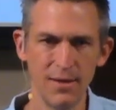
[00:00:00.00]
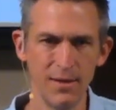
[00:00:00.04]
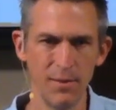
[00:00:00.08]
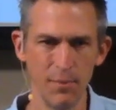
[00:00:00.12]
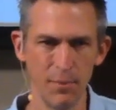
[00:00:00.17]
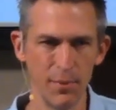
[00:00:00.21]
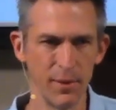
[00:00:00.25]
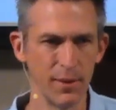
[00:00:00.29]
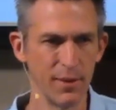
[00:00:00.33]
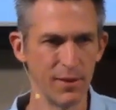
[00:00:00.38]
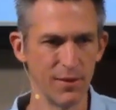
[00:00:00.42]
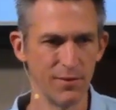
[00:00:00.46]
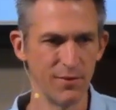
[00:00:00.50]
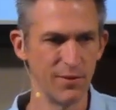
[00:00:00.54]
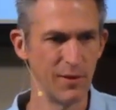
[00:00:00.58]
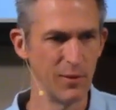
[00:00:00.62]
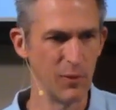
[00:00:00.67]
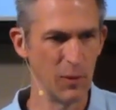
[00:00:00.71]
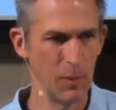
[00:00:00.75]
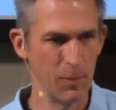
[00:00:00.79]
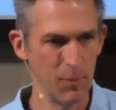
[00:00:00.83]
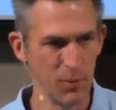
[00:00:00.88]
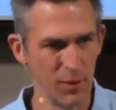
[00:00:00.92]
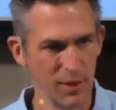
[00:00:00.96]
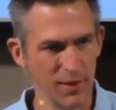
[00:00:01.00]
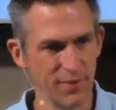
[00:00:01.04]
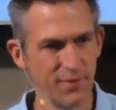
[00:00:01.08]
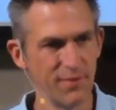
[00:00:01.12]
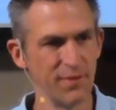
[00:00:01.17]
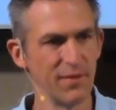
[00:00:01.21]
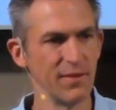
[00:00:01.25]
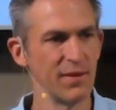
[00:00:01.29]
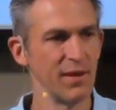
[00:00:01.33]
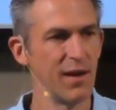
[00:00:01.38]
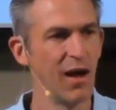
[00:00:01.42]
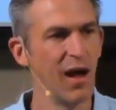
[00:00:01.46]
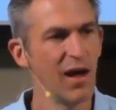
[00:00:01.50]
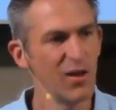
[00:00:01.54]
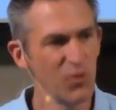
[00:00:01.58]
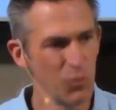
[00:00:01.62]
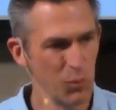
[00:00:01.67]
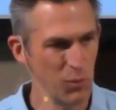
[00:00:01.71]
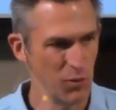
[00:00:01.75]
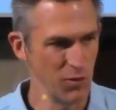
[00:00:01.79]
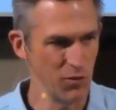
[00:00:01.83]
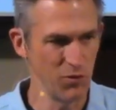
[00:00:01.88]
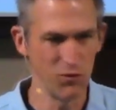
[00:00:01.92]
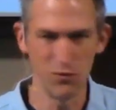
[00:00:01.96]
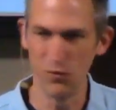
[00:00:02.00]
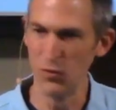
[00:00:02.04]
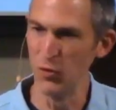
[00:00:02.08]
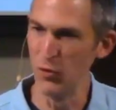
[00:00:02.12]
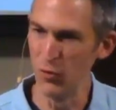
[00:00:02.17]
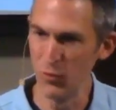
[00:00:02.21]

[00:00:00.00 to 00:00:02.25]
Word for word: because they were placed in the Gospels for